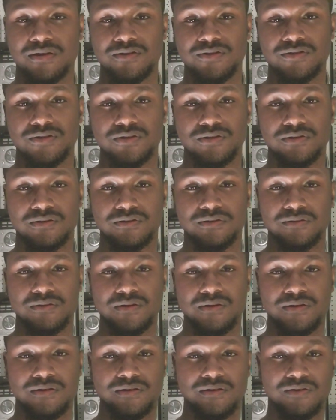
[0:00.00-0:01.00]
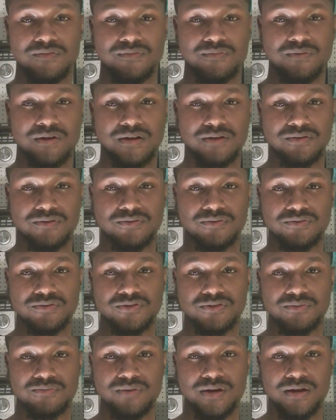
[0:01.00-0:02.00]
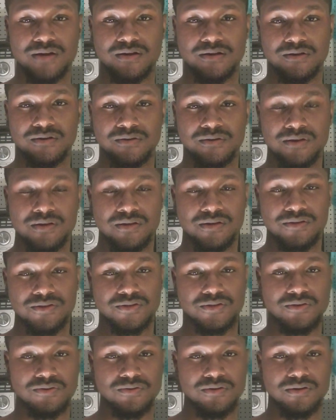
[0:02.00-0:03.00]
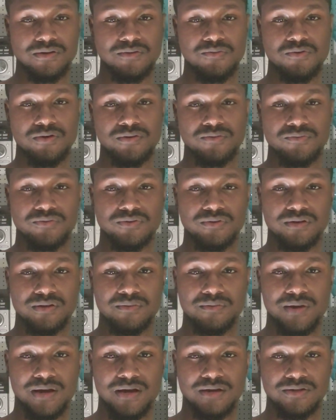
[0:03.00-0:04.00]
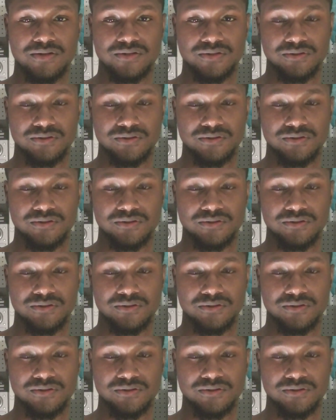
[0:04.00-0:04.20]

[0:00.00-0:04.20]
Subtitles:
to give Apollo Crews some backup, so it wouldn't ruin the match.